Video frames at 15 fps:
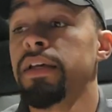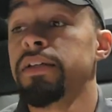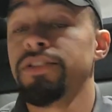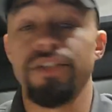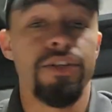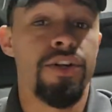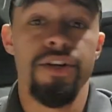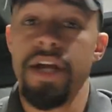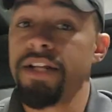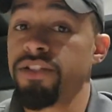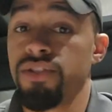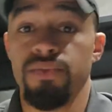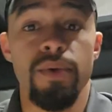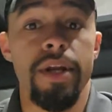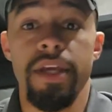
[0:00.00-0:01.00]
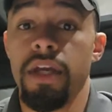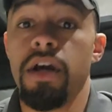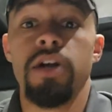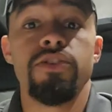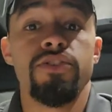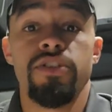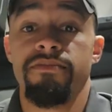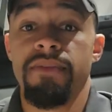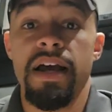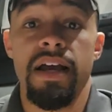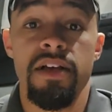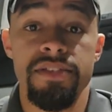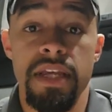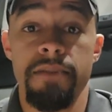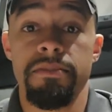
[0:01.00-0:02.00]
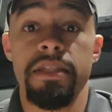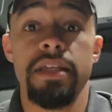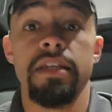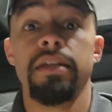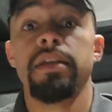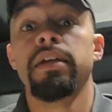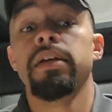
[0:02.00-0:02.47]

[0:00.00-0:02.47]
So you're not just running hundreds of miles empty